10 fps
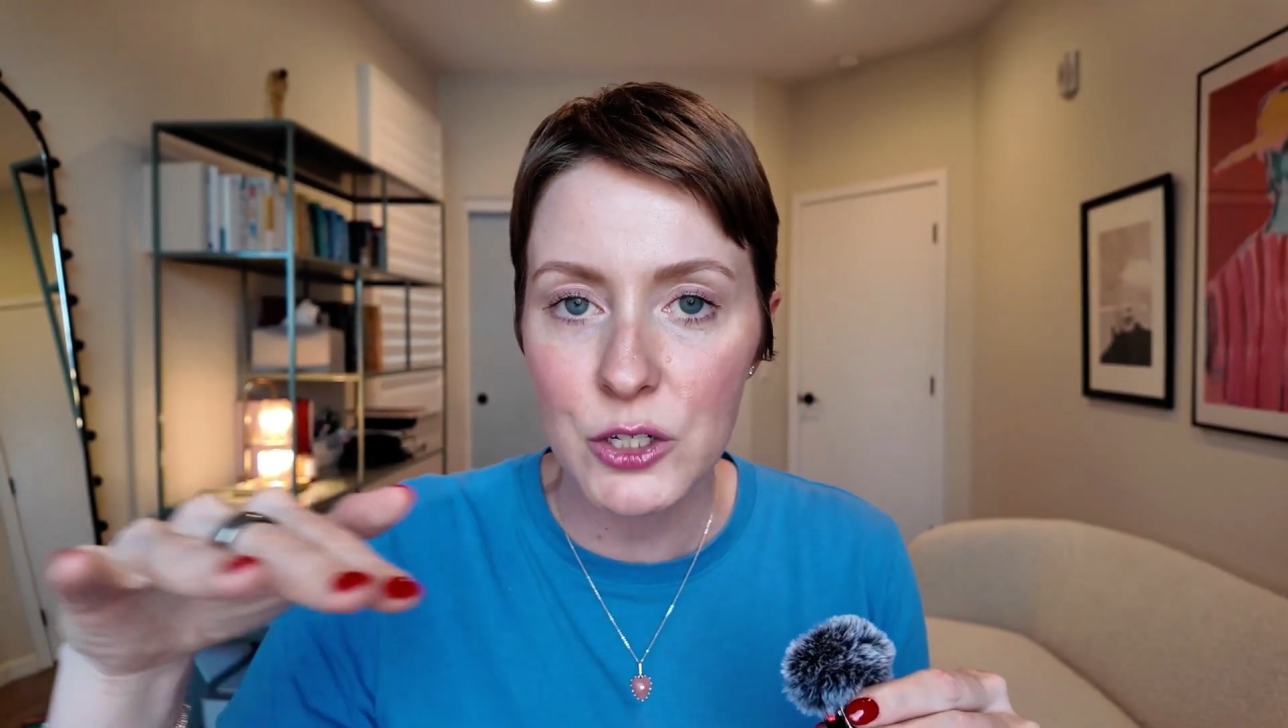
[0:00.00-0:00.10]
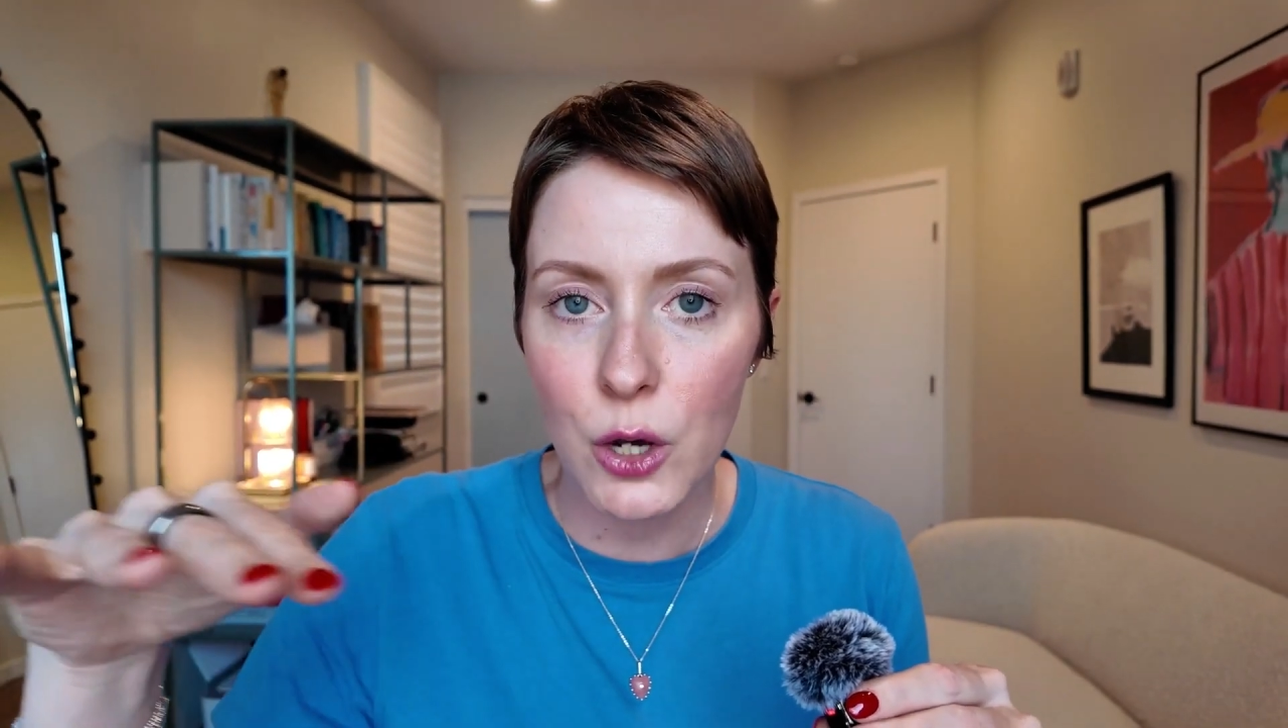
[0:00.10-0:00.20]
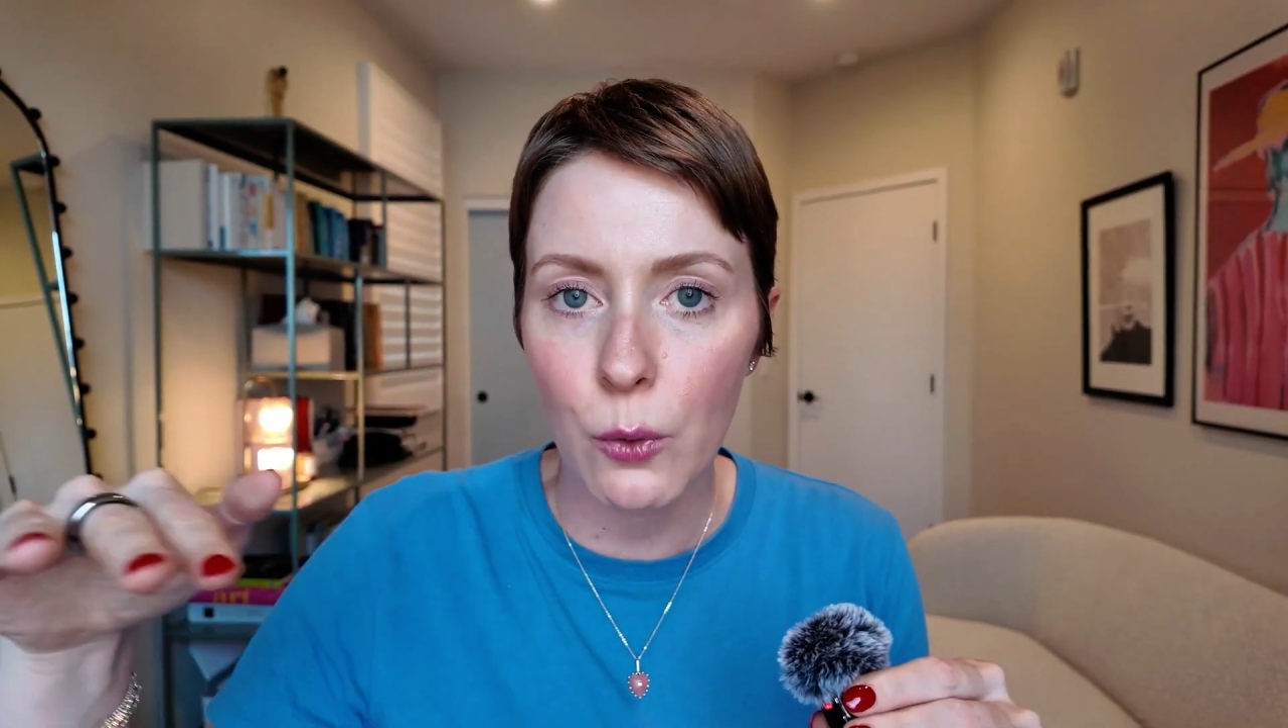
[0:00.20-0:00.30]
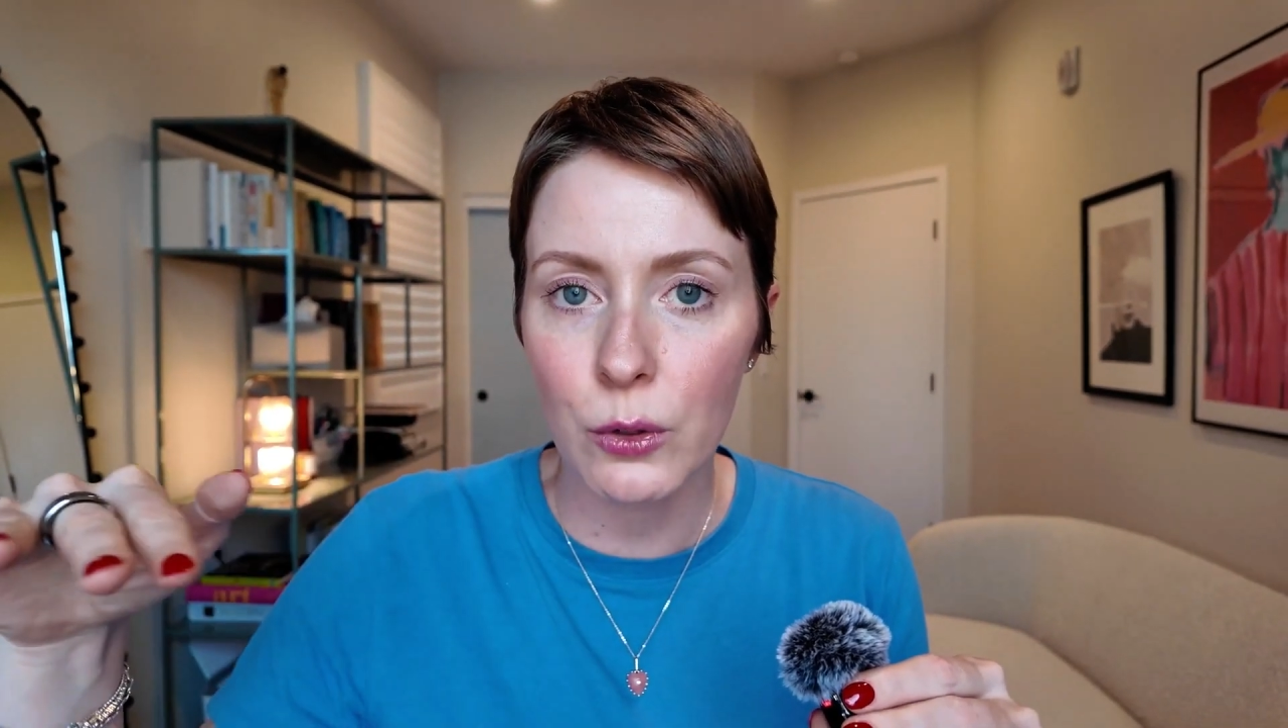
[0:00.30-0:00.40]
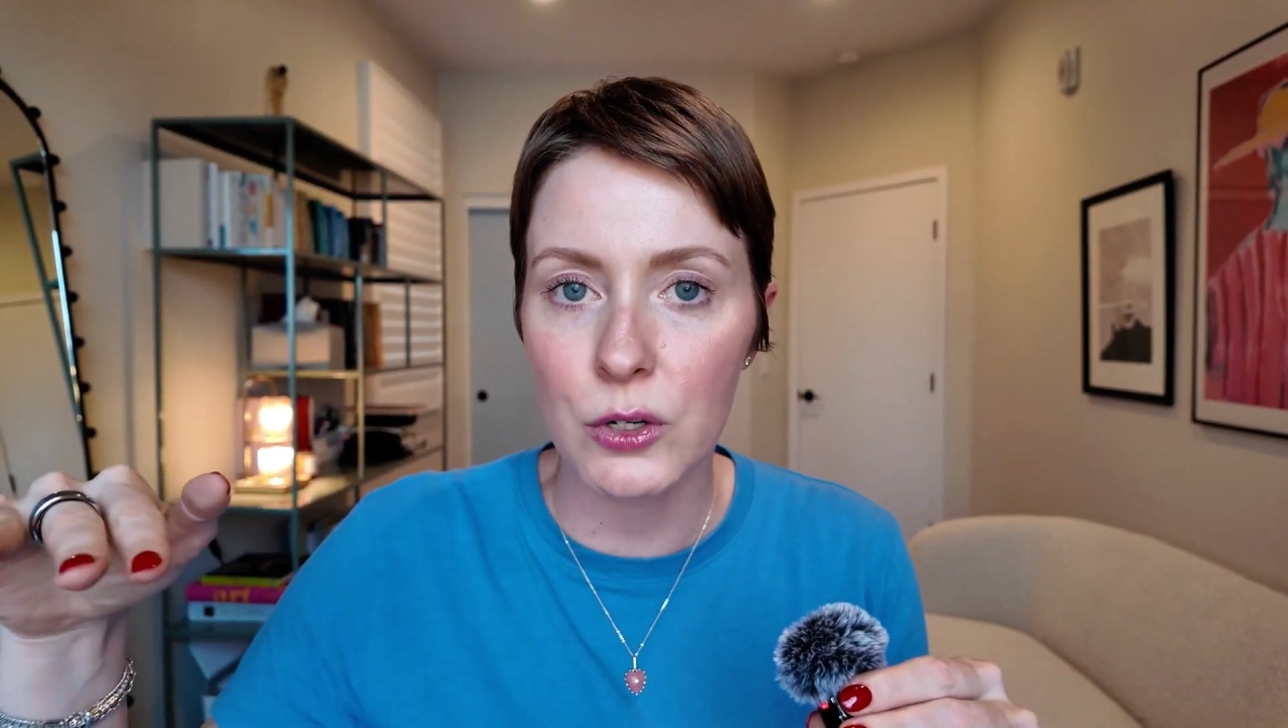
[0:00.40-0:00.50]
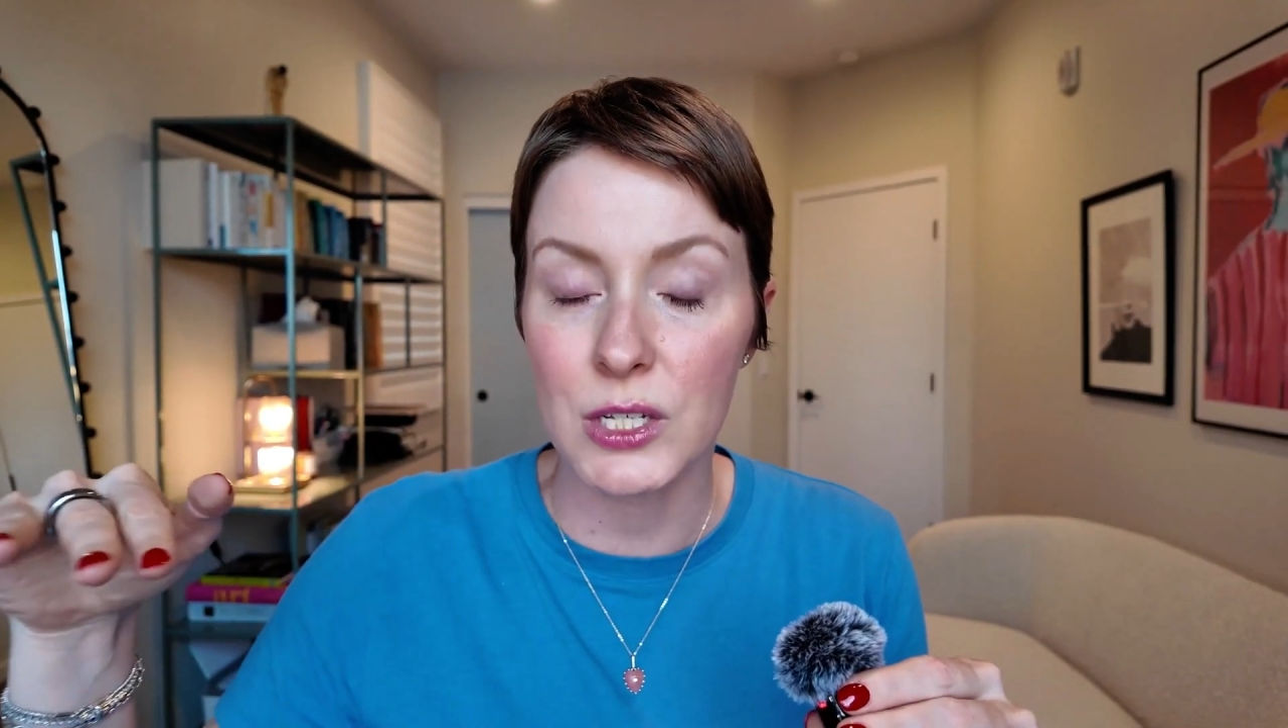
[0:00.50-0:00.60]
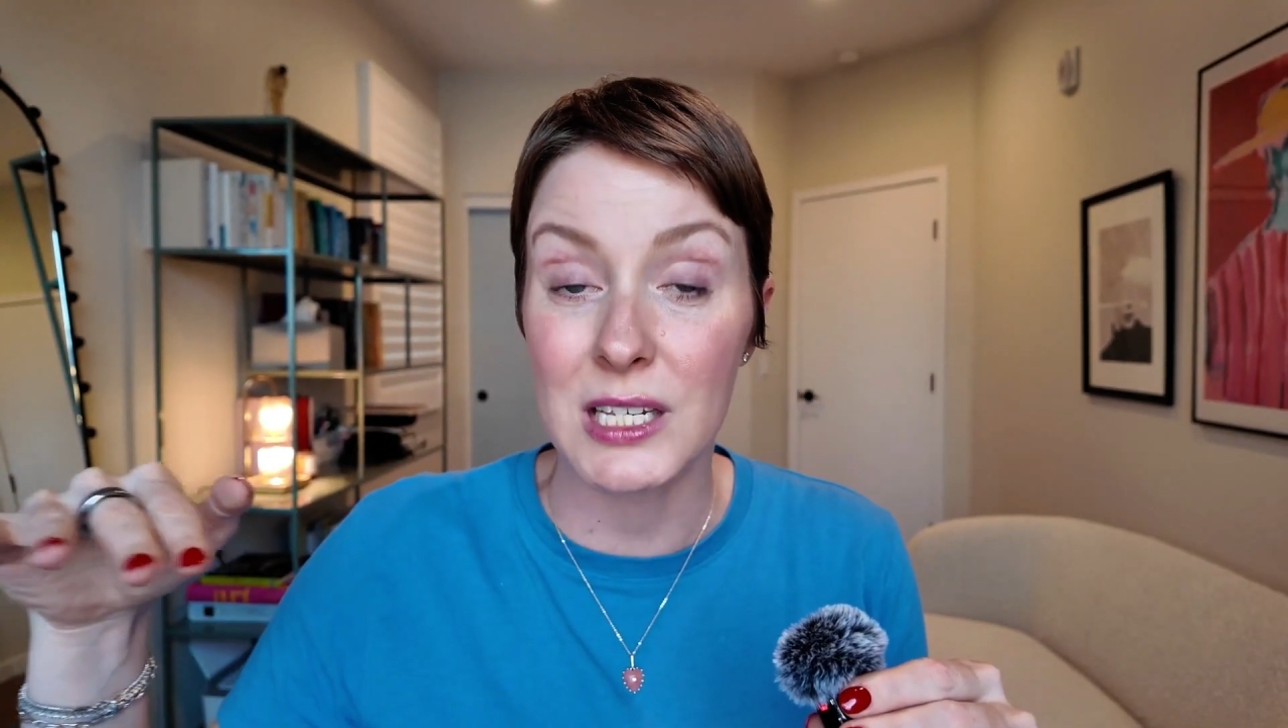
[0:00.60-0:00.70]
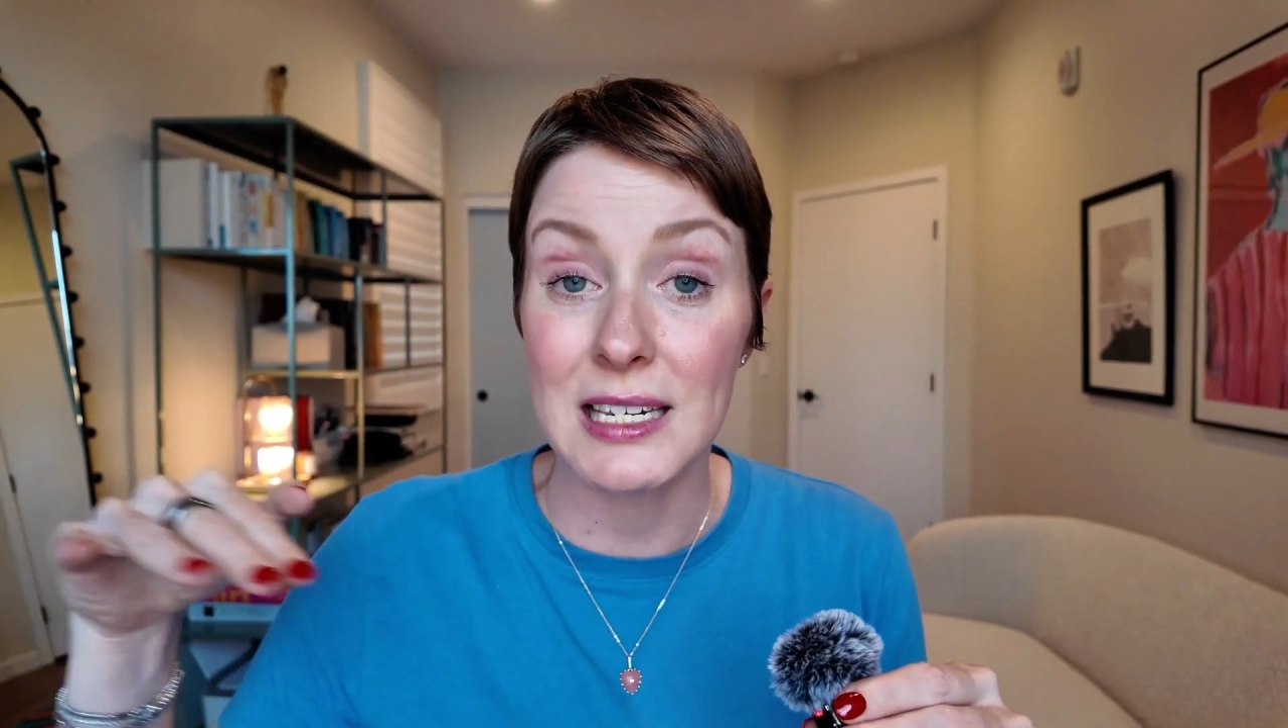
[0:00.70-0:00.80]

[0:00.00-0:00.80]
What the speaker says: donor's